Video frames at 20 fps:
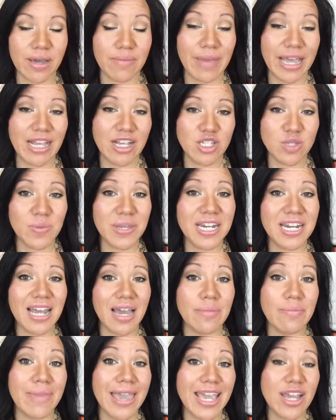My husband and
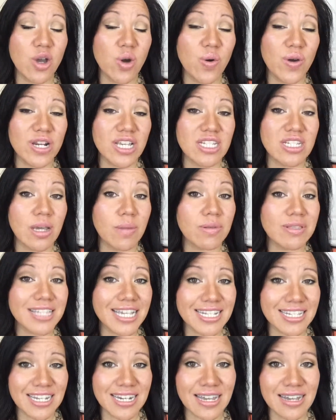I may go on a double
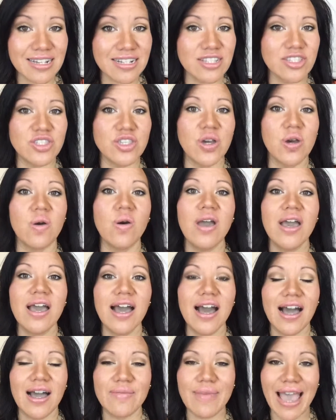date tonight, so
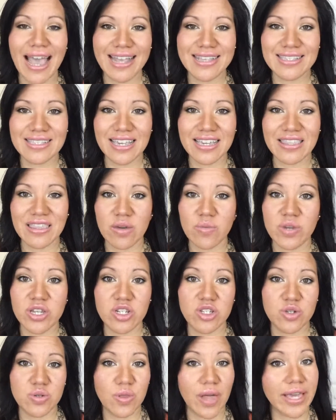I'm asking that we
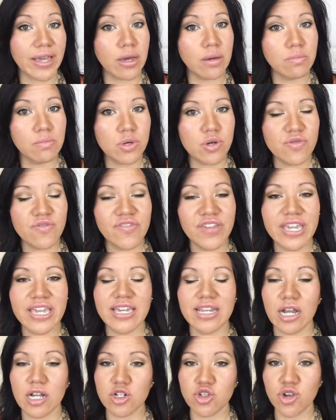do like a movie
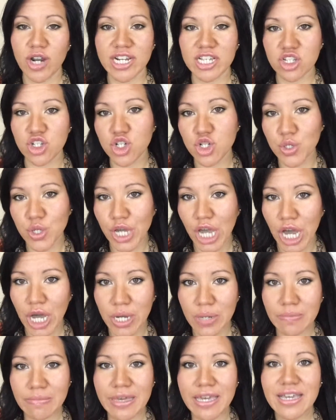and I'll try to chew
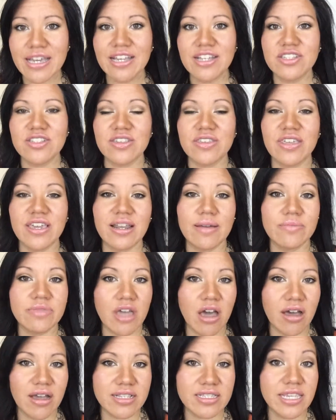gum so that I'm
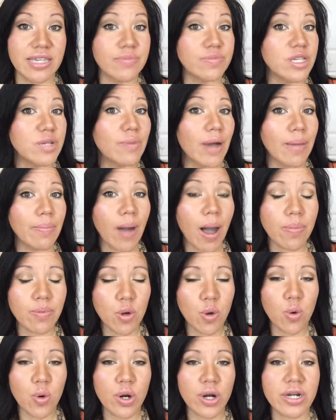not tempted by
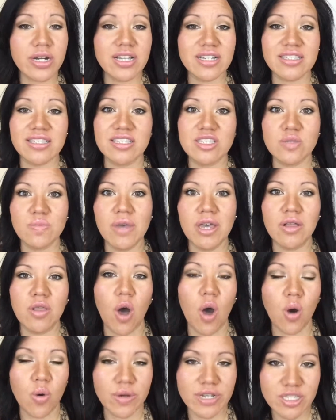popcorn because the smell
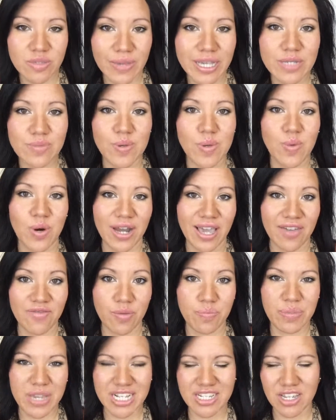always makes me want to have a
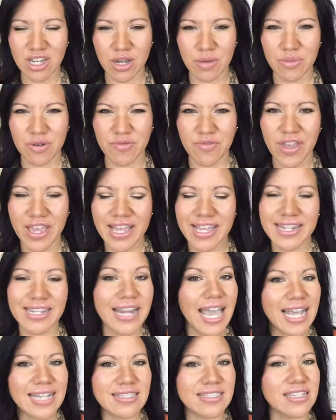big tub of
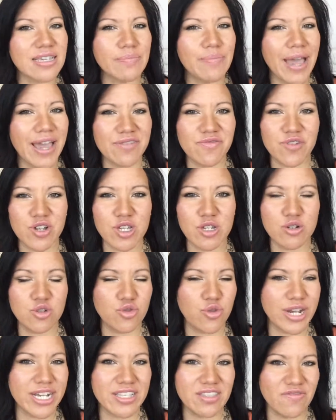nasty, bad for you
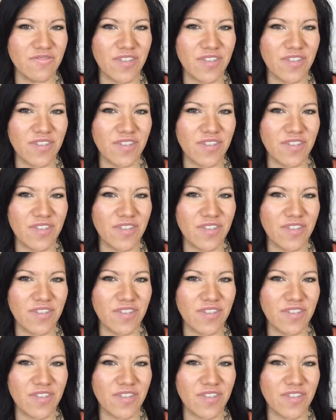trans